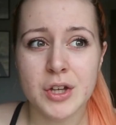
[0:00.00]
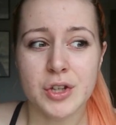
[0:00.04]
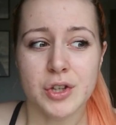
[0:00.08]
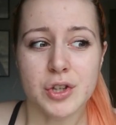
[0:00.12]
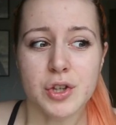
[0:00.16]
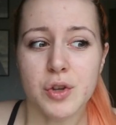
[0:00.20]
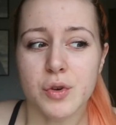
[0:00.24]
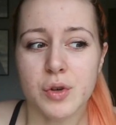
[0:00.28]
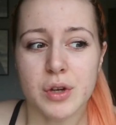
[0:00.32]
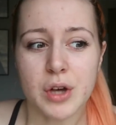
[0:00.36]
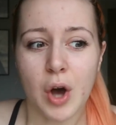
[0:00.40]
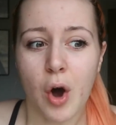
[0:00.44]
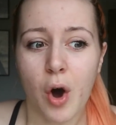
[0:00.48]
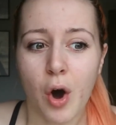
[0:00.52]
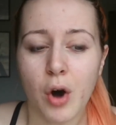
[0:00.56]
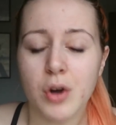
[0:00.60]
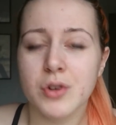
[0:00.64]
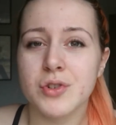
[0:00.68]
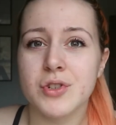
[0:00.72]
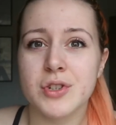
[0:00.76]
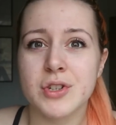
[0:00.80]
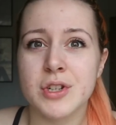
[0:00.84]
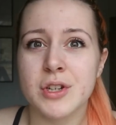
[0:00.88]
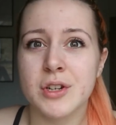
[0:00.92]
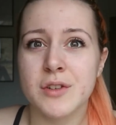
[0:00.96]
you
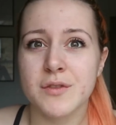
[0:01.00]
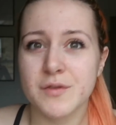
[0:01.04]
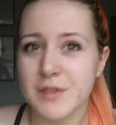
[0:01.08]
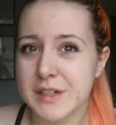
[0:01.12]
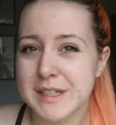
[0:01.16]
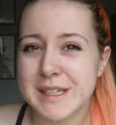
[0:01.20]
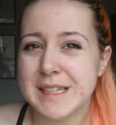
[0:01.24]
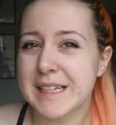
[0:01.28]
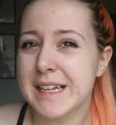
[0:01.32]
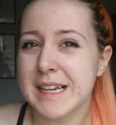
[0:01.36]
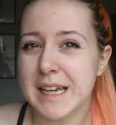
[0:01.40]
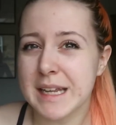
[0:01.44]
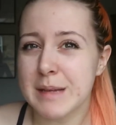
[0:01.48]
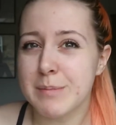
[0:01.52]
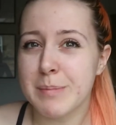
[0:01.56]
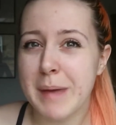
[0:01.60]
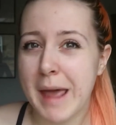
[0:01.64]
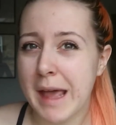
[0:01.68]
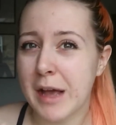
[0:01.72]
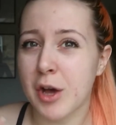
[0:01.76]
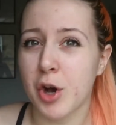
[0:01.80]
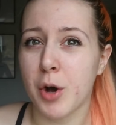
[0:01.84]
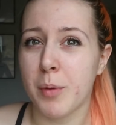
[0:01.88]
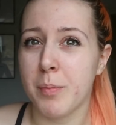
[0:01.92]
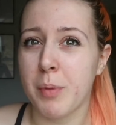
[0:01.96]
can't physically
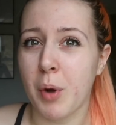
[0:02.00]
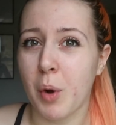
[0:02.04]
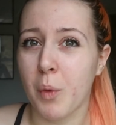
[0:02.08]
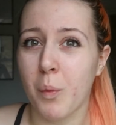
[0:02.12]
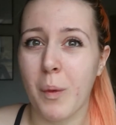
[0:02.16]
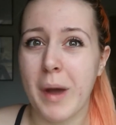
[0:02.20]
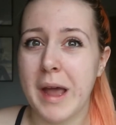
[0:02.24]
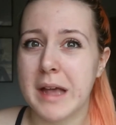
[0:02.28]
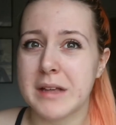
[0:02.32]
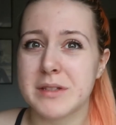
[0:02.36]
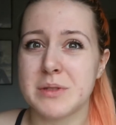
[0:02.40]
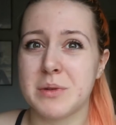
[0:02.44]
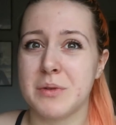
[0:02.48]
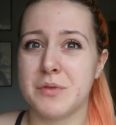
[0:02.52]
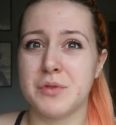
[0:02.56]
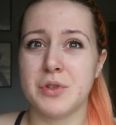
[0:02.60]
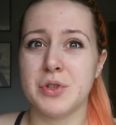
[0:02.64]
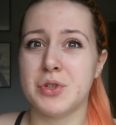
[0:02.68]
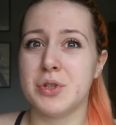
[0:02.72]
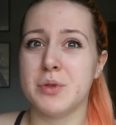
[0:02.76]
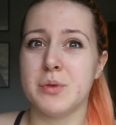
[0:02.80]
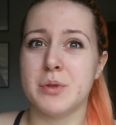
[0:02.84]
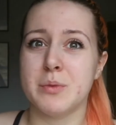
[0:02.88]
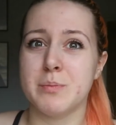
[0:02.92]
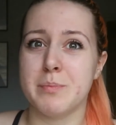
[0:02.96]
pick up a weight. So if you're
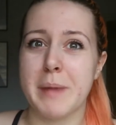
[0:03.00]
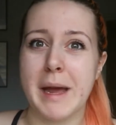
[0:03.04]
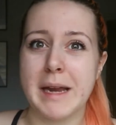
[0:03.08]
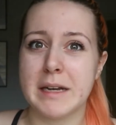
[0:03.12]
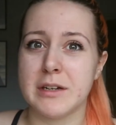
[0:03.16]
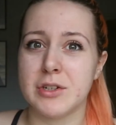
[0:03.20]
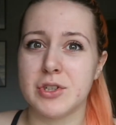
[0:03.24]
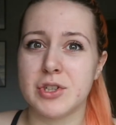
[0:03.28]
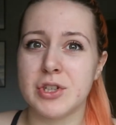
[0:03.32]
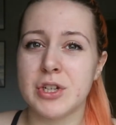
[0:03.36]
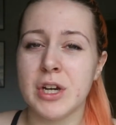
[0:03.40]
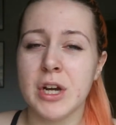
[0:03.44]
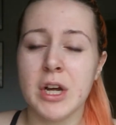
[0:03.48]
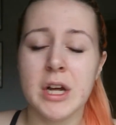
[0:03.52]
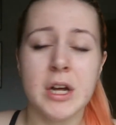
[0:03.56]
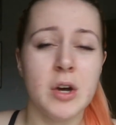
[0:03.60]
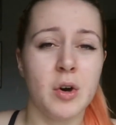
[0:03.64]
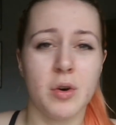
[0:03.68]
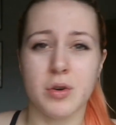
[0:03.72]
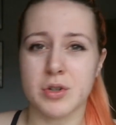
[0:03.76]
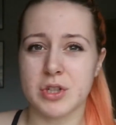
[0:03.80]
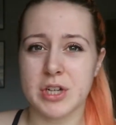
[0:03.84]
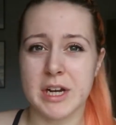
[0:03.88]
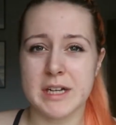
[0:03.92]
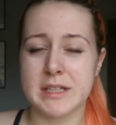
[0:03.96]
doing bench
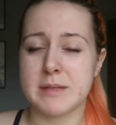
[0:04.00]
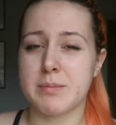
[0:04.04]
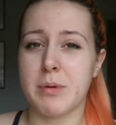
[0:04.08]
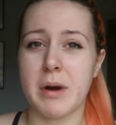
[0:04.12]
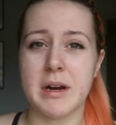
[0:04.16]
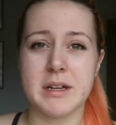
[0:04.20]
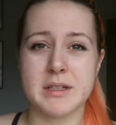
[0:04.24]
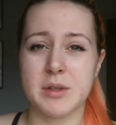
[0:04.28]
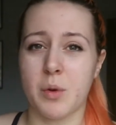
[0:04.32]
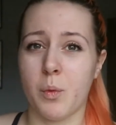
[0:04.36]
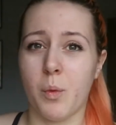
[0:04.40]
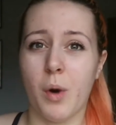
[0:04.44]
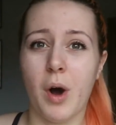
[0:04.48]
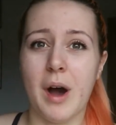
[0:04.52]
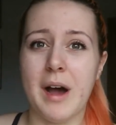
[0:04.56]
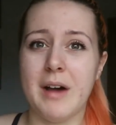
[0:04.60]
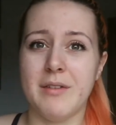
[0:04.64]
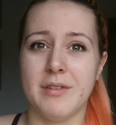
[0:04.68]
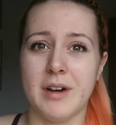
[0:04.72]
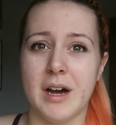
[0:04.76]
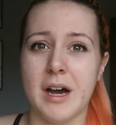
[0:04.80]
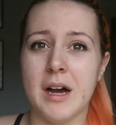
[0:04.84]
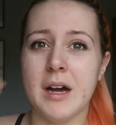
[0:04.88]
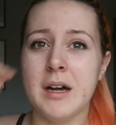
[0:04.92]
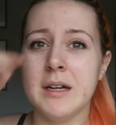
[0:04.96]
or chest press or
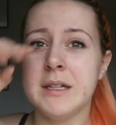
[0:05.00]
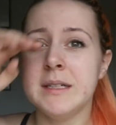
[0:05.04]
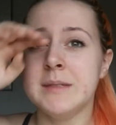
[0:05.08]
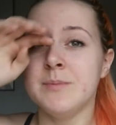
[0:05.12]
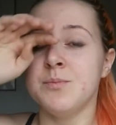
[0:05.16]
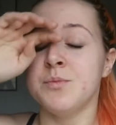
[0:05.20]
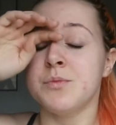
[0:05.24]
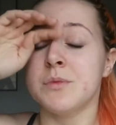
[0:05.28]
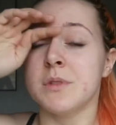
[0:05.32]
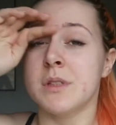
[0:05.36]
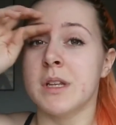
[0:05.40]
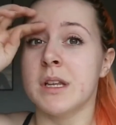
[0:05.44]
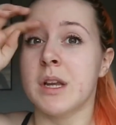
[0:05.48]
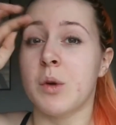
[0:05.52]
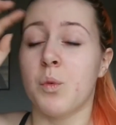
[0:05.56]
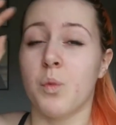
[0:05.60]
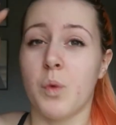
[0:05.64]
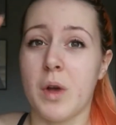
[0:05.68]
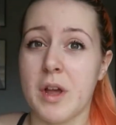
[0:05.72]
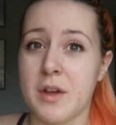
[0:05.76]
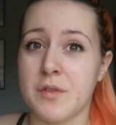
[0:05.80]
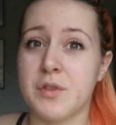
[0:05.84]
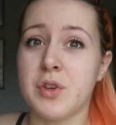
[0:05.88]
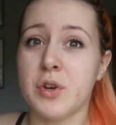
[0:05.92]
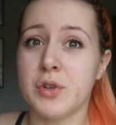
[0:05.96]
whatever,
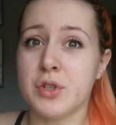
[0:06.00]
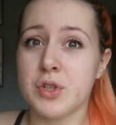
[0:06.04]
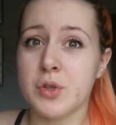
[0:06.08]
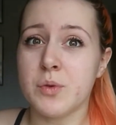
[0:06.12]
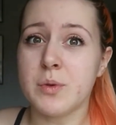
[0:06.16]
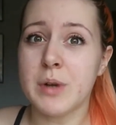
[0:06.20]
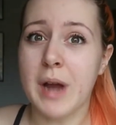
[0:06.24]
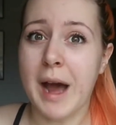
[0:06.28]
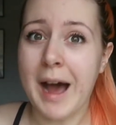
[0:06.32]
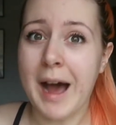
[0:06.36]
if you're doing